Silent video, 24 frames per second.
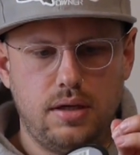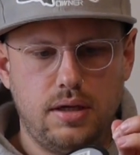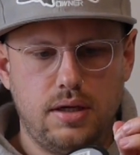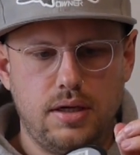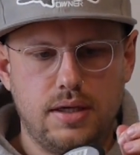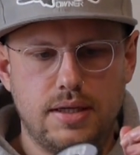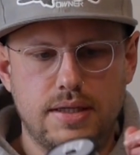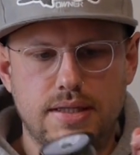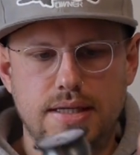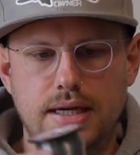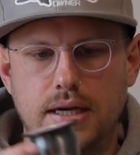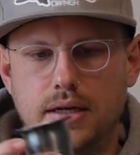
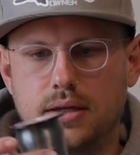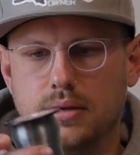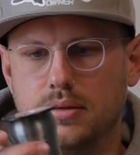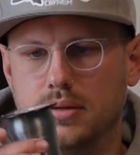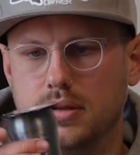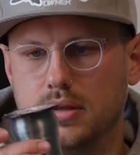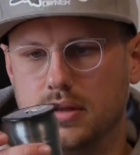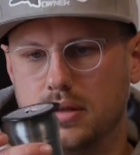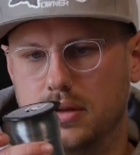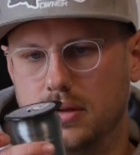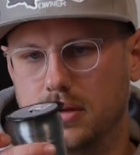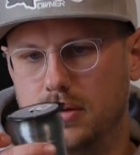
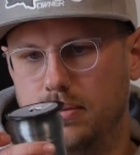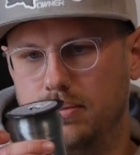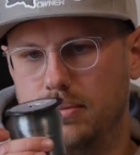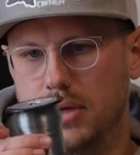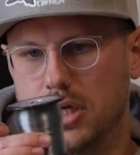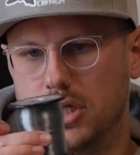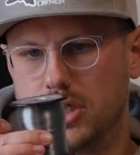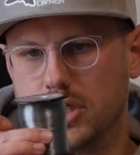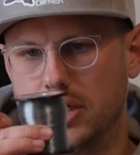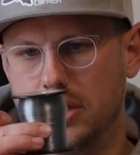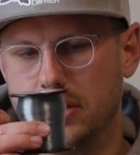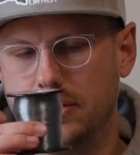exact
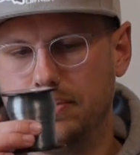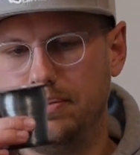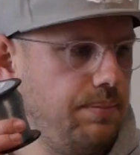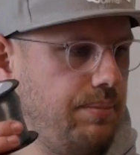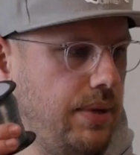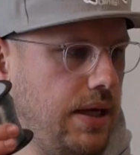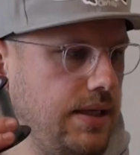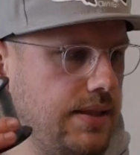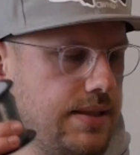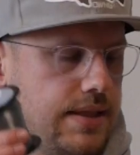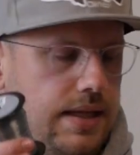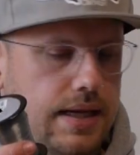measured
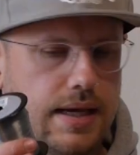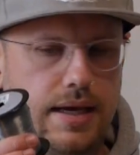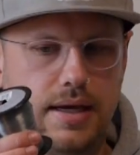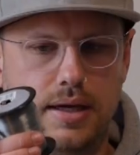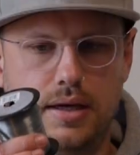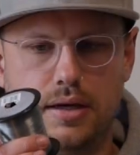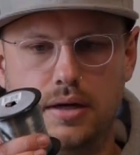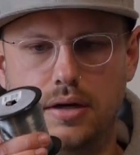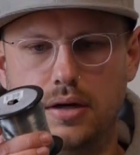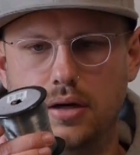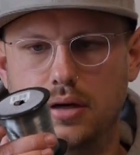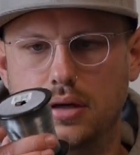base
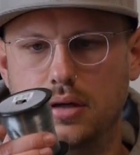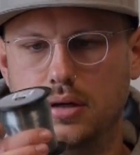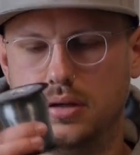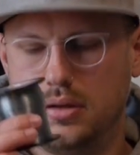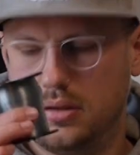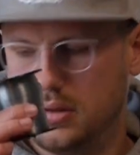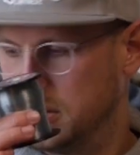layer